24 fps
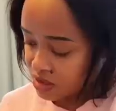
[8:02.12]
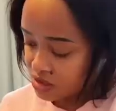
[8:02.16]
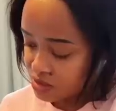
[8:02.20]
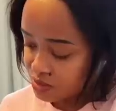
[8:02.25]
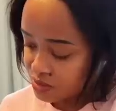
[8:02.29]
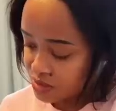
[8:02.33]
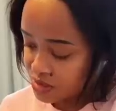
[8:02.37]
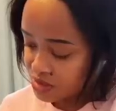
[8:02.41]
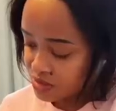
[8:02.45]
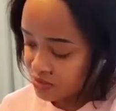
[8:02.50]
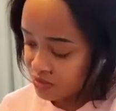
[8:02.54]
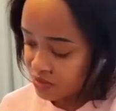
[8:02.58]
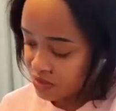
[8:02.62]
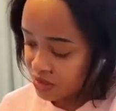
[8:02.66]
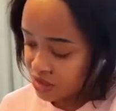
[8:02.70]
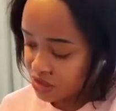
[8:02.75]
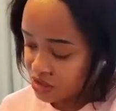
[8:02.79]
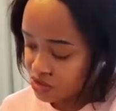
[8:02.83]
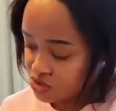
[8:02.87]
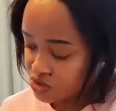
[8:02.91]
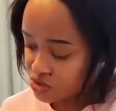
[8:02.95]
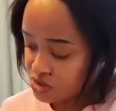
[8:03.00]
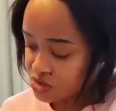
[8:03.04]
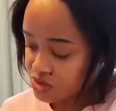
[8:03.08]

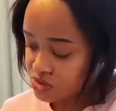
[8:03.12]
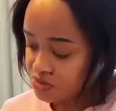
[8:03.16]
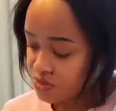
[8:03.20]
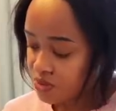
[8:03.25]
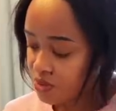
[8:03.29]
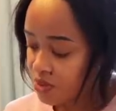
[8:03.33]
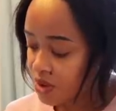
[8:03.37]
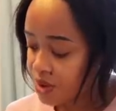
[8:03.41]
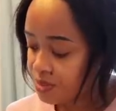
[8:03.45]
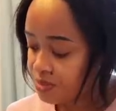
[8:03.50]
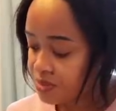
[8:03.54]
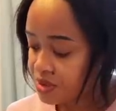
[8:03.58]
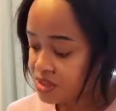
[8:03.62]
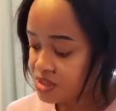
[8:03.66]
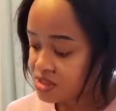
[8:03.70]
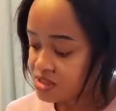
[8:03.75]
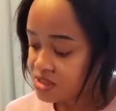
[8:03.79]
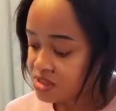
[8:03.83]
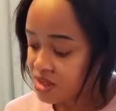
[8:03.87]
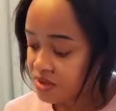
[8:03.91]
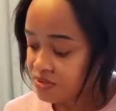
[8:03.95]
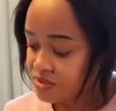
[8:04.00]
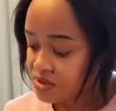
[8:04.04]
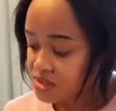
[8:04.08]
specifications for wiping
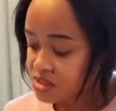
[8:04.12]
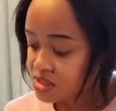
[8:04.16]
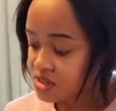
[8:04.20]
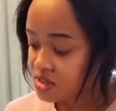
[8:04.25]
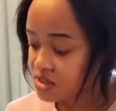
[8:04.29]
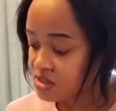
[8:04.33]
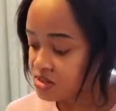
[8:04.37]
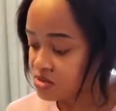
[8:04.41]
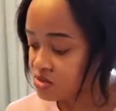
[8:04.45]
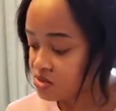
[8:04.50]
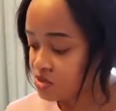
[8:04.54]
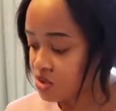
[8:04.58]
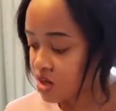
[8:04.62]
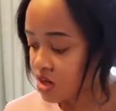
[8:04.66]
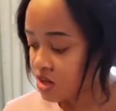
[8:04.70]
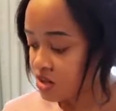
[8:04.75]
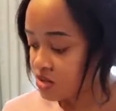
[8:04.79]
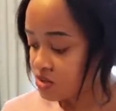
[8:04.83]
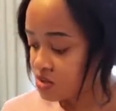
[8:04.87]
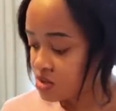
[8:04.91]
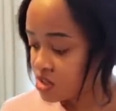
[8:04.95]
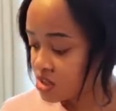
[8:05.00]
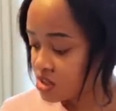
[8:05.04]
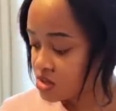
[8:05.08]
surfaces, drying
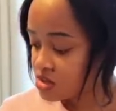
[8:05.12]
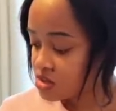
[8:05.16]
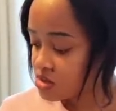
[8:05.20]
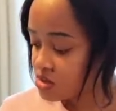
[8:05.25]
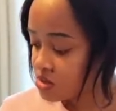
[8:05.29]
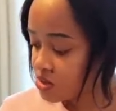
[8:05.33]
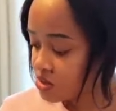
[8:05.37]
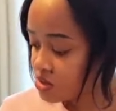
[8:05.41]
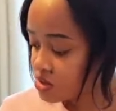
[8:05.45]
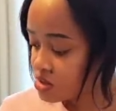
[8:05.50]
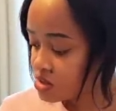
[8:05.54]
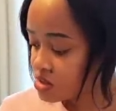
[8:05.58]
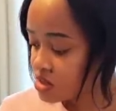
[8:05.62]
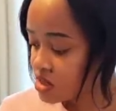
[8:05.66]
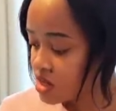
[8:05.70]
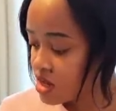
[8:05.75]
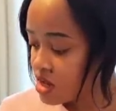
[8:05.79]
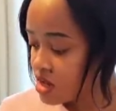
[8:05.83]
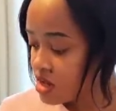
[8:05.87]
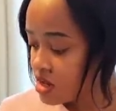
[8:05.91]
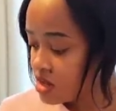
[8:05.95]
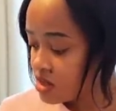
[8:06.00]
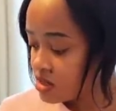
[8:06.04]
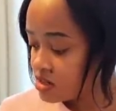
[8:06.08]
utensils,
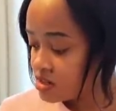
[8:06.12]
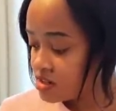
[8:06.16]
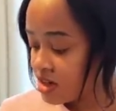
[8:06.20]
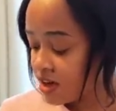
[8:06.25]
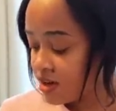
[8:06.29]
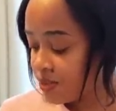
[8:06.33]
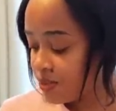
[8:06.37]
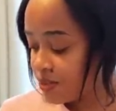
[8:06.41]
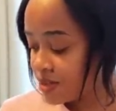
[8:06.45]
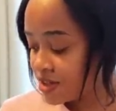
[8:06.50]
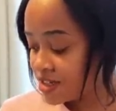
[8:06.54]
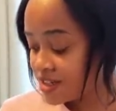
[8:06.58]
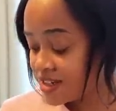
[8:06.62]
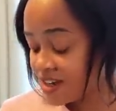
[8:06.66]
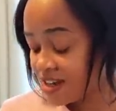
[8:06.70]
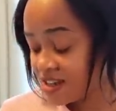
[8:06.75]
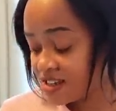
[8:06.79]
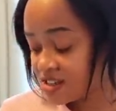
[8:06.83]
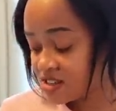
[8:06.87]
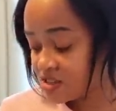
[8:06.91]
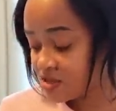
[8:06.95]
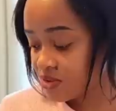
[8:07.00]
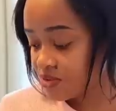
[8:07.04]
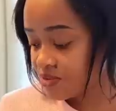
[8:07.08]
drying wet
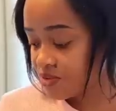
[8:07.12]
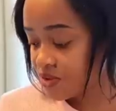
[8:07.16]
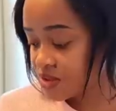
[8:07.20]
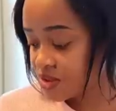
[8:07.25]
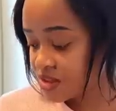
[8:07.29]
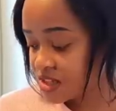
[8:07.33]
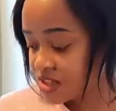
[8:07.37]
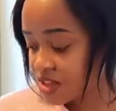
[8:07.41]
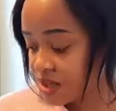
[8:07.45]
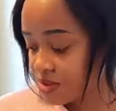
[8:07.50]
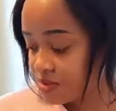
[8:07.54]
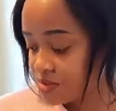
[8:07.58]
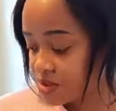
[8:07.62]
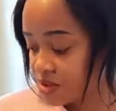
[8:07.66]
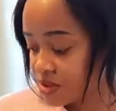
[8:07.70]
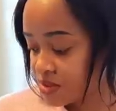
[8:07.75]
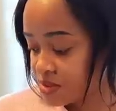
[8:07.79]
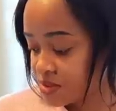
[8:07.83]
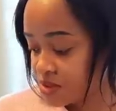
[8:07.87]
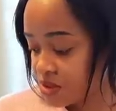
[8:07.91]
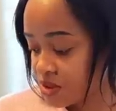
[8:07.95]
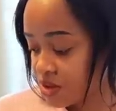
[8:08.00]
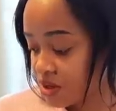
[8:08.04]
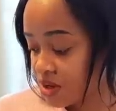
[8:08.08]
hands, of course,
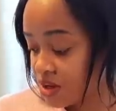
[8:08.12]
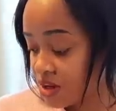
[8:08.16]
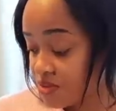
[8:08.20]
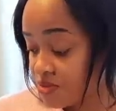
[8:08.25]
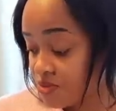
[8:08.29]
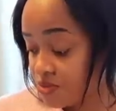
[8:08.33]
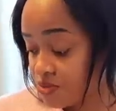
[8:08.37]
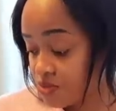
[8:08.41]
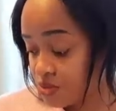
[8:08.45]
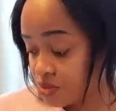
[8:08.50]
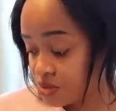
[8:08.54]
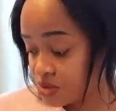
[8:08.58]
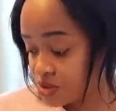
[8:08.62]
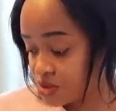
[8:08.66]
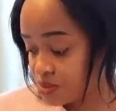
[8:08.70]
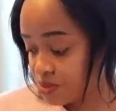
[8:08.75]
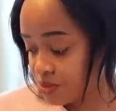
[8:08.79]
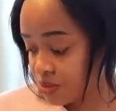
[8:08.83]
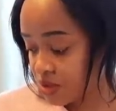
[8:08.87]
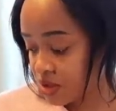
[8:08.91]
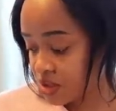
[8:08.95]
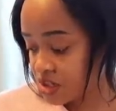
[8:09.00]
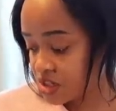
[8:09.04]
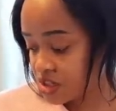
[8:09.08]
absorbs oily foods,
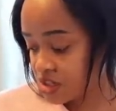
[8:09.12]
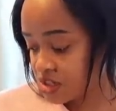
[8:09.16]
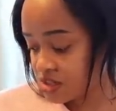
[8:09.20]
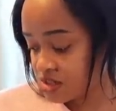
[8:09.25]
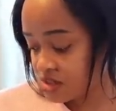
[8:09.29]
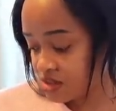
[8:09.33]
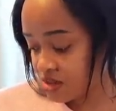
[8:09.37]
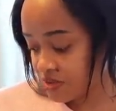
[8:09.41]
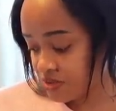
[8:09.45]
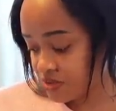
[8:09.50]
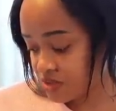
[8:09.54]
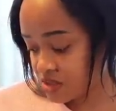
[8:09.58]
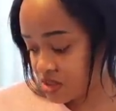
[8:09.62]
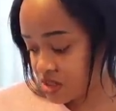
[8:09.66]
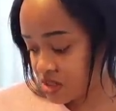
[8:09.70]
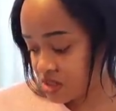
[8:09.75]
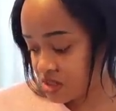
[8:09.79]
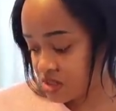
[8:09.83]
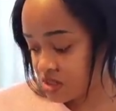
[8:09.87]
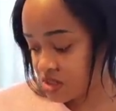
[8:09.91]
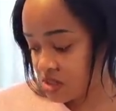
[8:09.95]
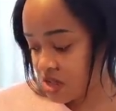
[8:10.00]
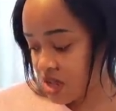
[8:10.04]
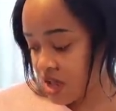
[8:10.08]
polishing
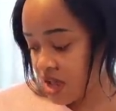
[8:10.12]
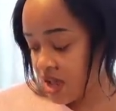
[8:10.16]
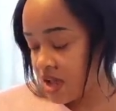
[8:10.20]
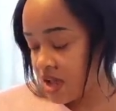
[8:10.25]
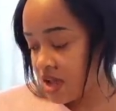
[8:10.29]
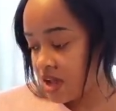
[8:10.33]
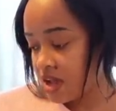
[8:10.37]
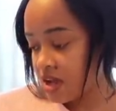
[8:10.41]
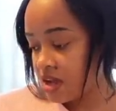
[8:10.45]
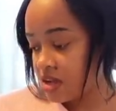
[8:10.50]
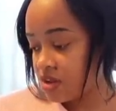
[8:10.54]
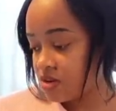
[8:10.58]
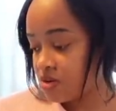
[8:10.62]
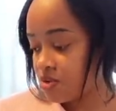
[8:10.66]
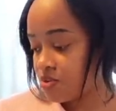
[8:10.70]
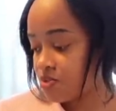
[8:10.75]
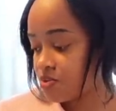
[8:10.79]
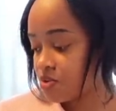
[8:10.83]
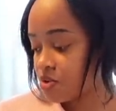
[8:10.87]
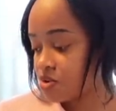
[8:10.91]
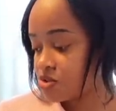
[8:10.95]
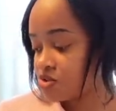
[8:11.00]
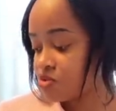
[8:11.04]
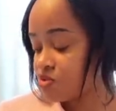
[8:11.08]
surfaces, and of
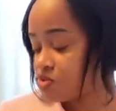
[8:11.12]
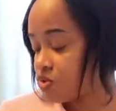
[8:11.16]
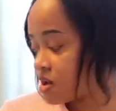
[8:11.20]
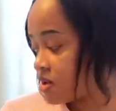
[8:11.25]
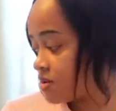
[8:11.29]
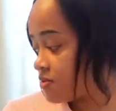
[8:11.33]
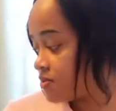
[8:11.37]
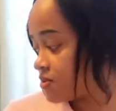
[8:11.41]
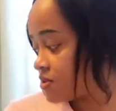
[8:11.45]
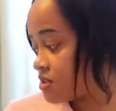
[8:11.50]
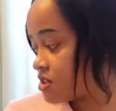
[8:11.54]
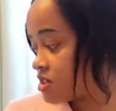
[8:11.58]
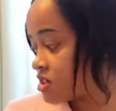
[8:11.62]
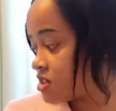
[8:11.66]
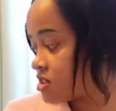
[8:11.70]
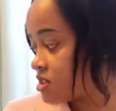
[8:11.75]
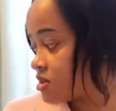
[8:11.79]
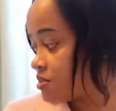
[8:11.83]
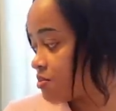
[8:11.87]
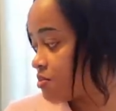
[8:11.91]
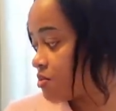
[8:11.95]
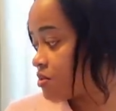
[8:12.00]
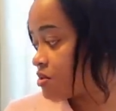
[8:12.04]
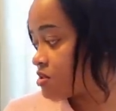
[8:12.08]
course drying
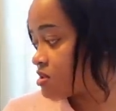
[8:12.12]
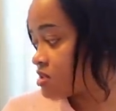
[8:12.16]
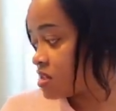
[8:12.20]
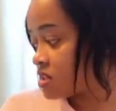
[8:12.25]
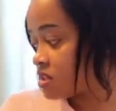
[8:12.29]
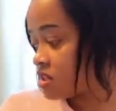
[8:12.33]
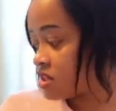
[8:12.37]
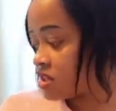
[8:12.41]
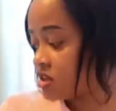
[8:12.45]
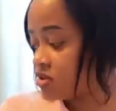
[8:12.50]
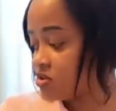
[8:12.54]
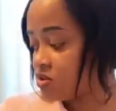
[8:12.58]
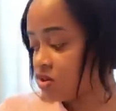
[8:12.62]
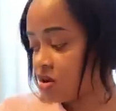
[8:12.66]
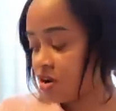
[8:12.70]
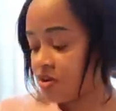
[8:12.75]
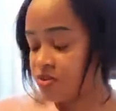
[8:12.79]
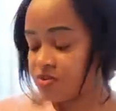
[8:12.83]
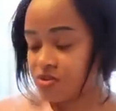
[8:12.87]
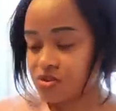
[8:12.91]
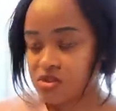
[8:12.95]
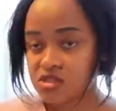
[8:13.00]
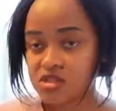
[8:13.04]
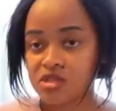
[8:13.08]
vegetables. And then you
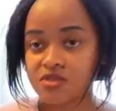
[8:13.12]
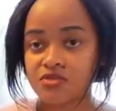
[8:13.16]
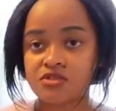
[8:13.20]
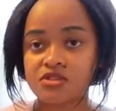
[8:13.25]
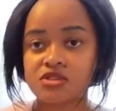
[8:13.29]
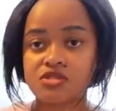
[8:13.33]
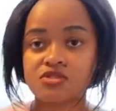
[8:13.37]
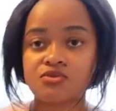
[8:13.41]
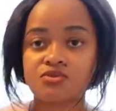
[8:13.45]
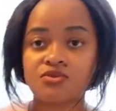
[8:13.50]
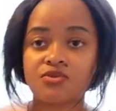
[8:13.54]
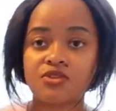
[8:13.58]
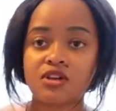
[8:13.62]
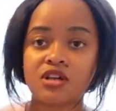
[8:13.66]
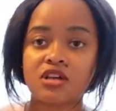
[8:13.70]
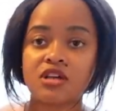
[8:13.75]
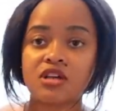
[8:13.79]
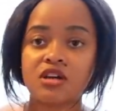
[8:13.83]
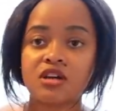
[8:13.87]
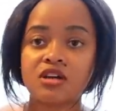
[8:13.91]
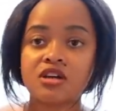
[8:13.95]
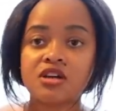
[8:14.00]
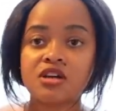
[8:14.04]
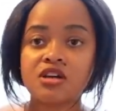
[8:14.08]
have your serviettes over
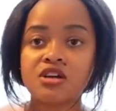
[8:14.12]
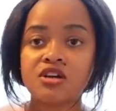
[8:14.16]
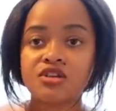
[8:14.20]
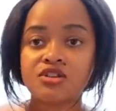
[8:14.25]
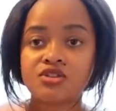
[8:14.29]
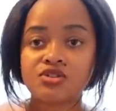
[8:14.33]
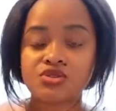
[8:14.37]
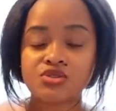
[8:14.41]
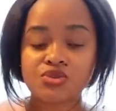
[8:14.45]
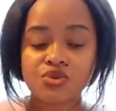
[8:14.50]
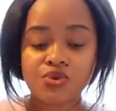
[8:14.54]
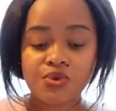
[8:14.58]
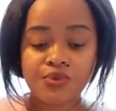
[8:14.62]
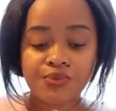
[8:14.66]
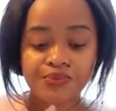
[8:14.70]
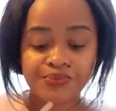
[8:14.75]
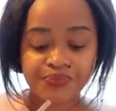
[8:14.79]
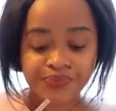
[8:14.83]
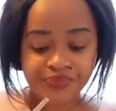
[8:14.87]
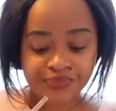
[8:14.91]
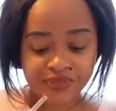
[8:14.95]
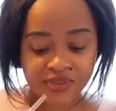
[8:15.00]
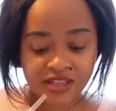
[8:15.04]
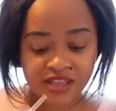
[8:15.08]
here. So
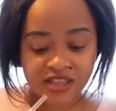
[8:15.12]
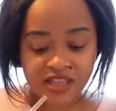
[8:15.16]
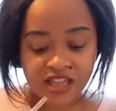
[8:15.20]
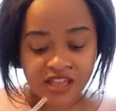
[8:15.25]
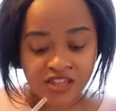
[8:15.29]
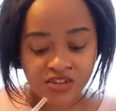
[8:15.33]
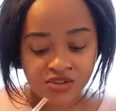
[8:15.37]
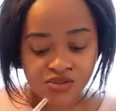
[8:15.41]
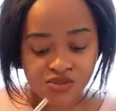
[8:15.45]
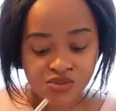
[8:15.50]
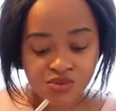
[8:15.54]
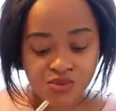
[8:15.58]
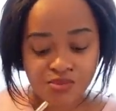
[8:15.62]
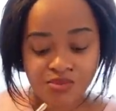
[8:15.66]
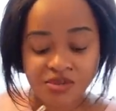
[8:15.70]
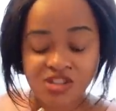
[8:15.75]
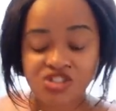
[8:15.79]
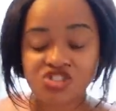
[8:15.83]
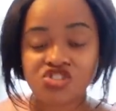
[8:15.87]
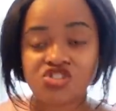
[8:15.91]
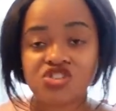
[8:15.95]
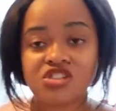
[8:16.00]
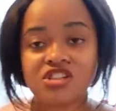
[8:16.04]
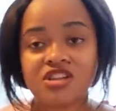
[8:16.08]
thank you so
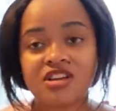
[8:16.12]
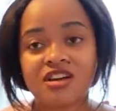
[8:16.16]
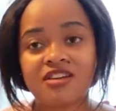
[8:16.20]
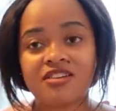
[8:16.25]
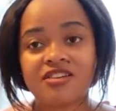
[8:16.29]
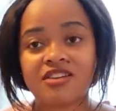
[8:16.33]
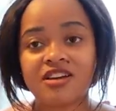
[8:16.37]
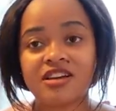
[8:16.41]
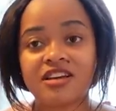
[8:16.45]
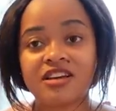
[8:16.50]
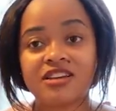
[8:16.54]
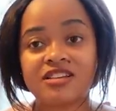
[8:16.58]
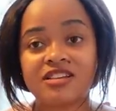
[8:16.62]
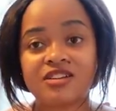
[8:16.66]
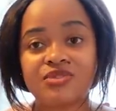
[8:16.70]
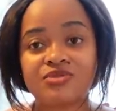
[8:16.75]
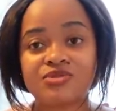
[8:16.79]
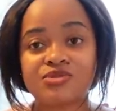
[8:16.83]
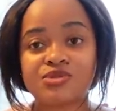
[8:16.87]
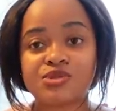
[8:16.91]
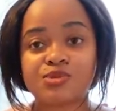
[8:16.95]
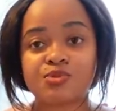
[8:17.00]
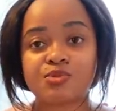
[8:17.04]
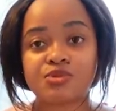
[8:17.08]
much, Tiara Kenya,
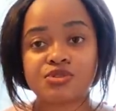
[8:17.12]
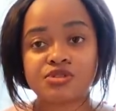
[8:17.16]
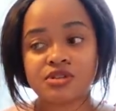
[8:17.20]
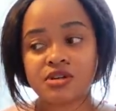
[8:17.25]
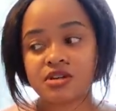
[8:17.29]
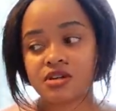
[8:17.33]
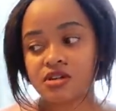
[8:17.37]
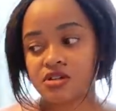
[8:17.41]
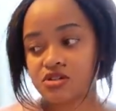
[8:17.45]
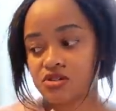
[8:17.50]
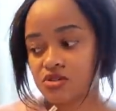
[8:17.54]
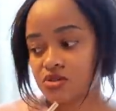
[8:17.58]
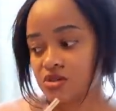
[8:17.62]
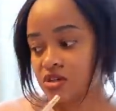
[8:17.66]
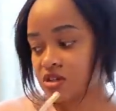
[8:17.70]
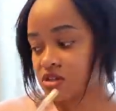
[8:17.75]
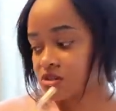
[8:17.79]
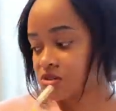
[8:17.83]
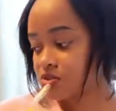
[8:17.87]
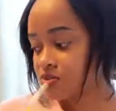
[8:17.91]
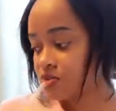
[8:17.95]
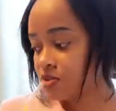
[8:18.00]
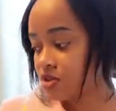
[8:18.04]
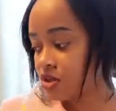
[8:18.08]
for sponsoring
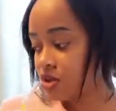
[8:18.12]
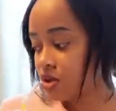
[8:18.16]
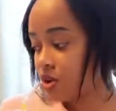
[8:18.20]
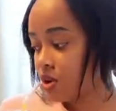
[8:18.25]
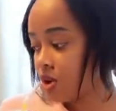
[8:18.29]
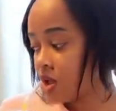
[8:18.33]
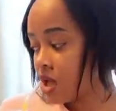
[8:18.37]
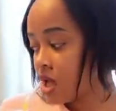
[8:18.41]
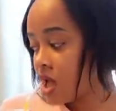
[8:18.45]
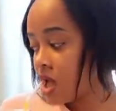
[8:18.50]
today's video.